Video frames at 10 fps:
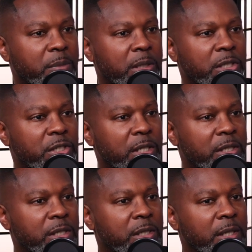but it's
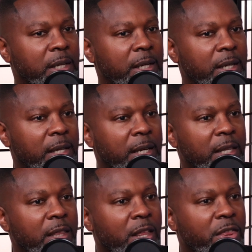just
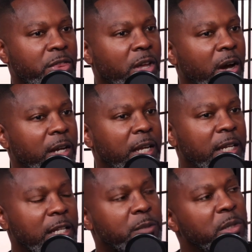the thought. It
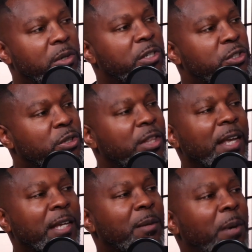lets me know that you're
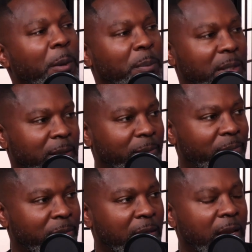thinking about me.
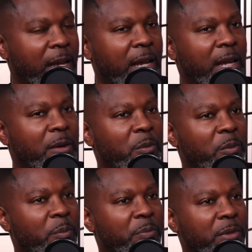Okay. And